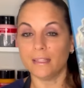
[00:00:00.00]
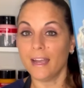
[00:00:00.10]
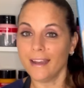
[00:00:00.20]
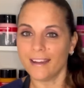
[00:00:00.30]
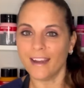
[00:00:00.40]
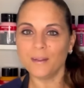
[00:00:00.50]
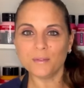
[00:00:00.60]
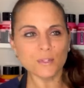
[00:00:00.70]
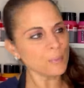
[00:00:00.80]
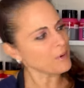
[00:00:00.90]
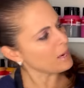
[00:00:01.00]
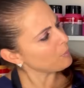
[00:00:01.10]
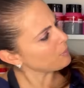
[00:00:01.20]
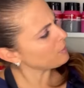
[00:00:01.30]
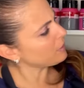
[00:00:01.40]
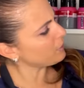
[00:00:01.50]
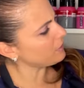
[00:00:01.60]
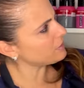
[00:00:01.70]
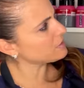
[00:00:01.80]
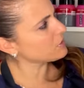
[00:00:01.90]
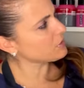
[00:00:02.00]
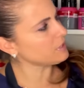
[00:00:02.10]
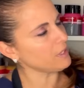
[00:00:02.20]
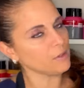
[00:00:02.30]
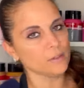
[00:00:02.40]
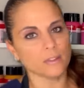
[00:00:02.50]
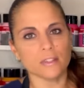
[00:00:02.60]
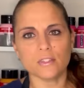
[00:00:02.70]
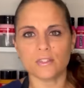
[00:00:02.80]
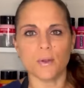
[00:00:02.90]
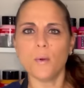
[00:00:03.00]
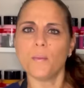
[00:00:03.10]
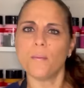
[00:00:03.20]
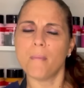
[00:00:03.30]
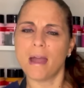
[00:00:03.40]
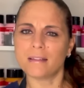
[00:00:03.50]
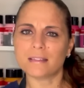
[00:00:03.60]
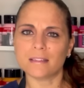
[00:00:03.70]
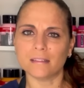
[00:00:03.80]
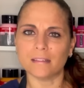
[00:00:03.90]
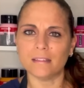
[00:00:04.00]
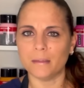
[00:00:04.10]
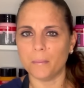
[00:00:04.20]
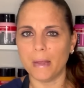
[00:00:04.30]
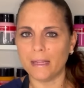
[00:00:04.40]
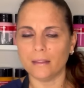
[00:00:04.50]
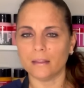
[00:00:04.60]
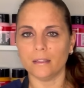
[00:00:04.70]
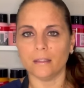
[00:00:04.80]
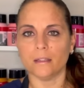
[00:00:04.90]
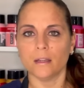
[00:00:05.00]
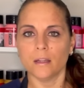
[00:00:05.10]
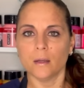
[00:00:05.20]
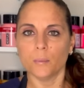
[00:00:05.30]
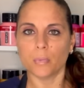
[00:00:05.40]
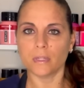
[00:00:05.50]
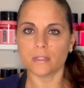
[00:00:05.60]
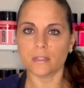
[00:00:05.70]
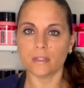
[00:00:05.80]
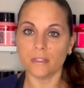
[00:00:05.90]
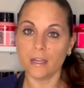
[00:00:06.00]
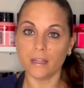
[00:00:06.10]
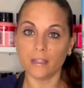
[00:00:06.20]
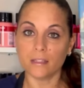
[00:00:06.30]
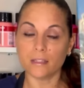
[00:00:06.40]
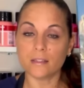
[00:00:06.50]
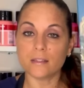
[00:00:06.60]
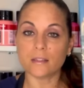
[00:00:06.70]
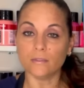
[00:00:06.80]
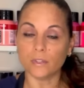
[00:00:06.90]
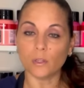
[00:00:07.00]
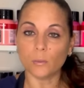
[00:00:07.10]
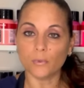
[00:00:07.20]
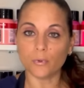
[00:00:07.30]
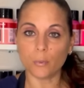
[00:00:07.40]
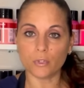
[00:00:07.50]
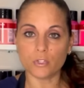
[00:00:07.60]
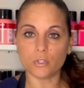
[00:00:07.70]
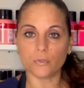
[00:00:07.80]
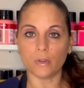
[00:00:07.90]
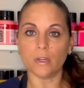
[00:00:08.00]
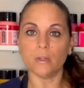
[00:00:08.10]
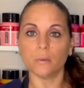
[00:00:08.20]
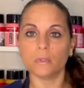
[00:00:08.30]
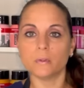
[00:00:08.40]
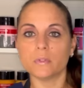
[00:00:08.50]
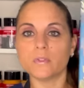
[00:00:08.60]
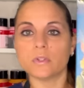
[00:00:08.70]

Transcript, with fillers: yeah, I'm super happy with the way this turned out. It's so masculine and manly. But uh, yeah, it is available for purchase for anyone who is